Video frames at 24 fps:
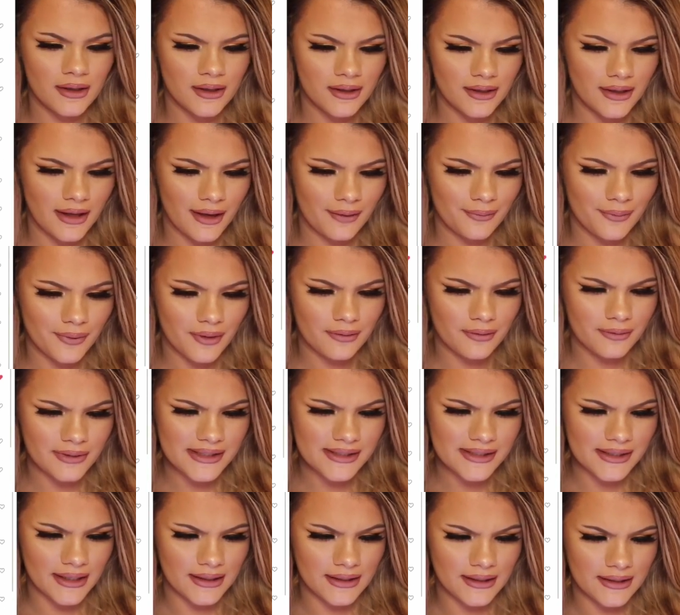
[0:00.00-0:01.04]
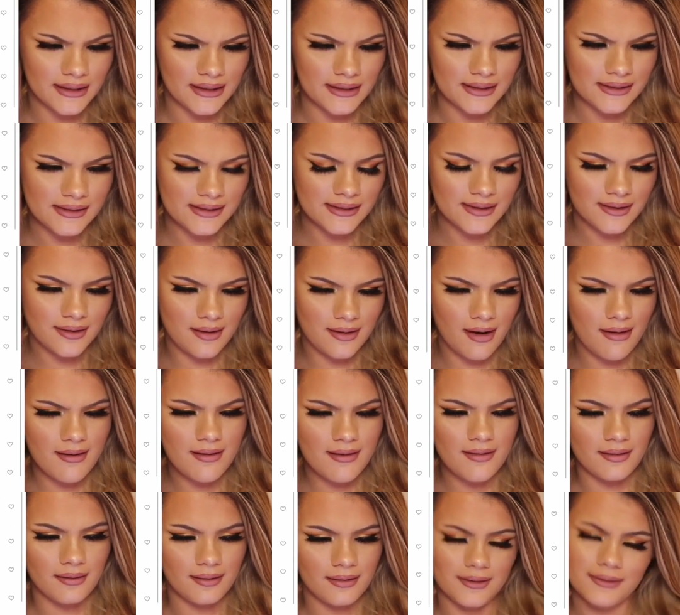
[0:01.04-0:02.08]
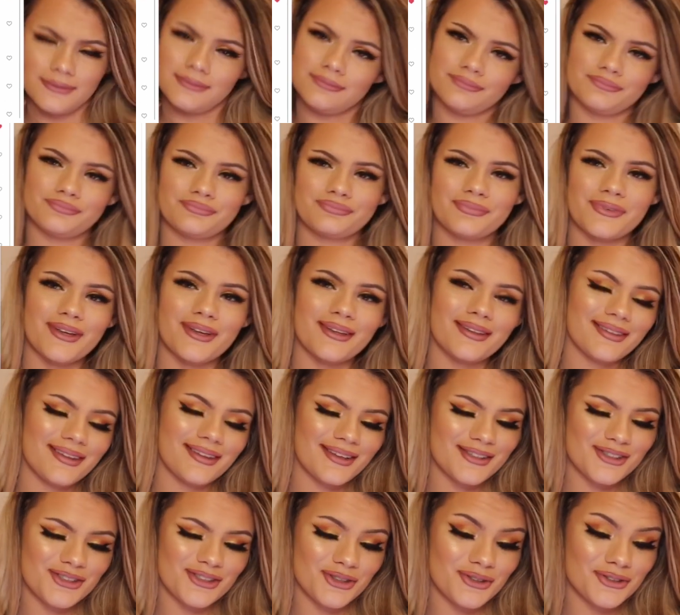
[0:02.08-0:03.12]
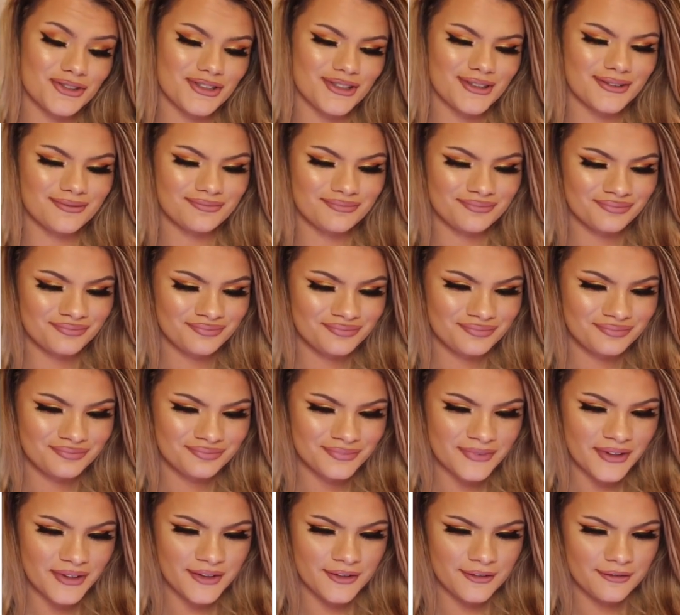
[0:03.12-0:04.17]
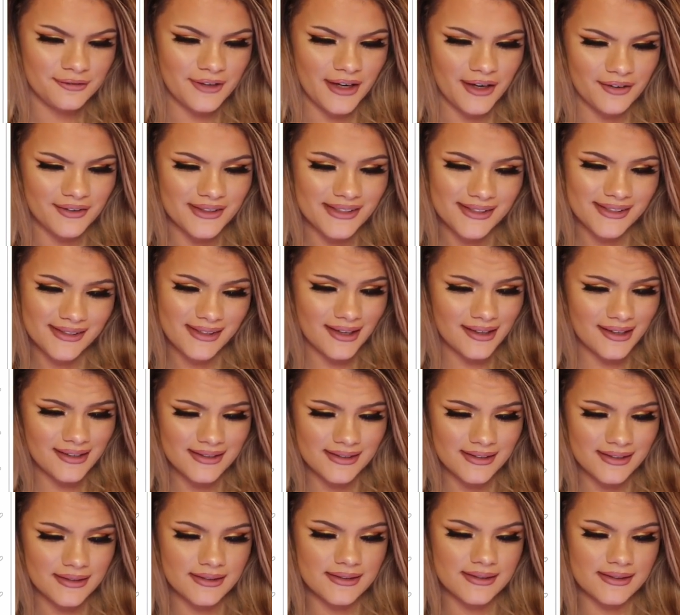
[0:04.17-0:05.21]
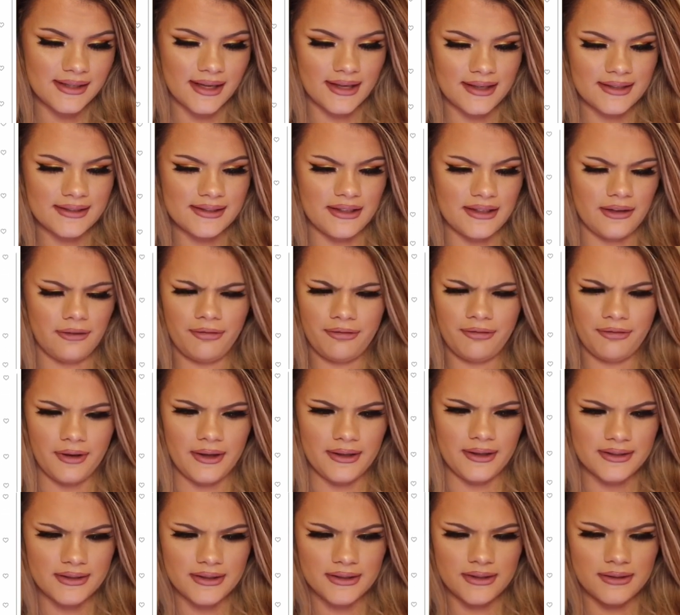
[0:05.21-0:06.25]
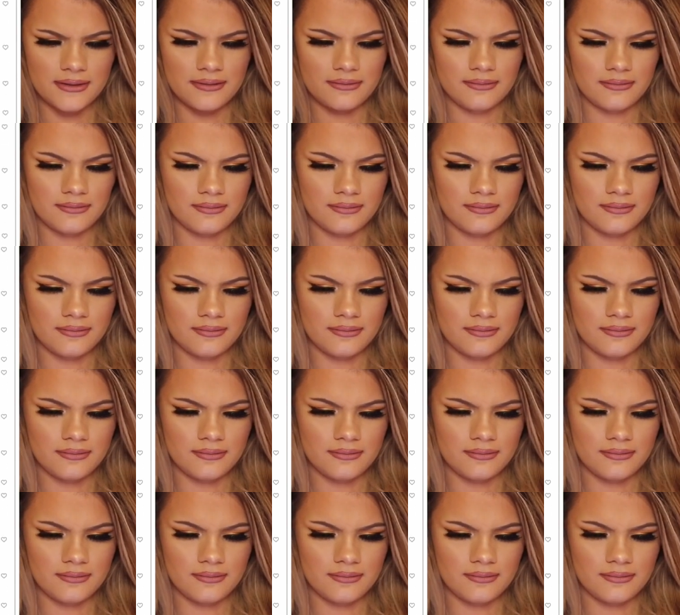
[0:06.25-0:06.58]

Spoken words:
Okay, what are we saying in this? Girl! Thanks, Georgia. Very sexy, sexy fit.